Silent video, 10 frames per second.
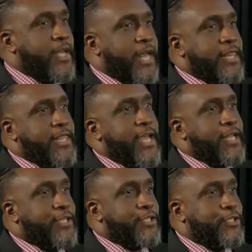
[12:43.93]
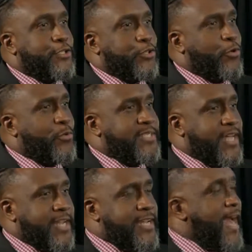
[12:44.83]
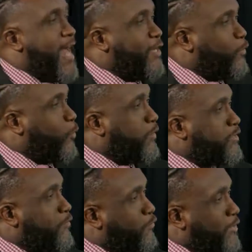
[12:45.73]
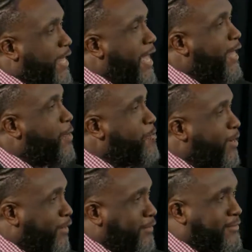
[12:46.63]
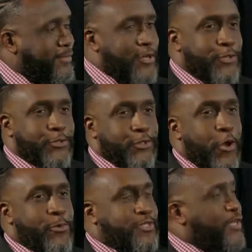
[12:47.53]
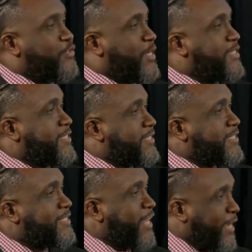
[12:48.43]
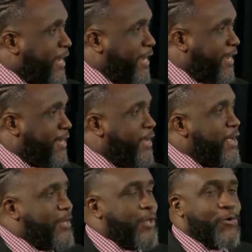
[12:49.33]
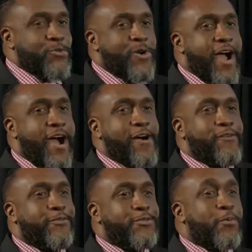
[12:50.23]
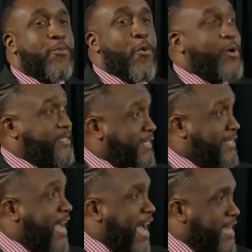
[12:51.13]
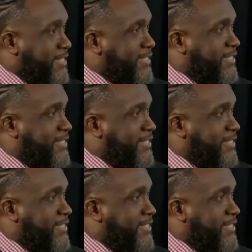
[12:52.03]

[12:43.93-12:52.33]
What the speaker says: and then, you know, we started adding all these different elements. So now it's not just singing. Now you have supporting cast.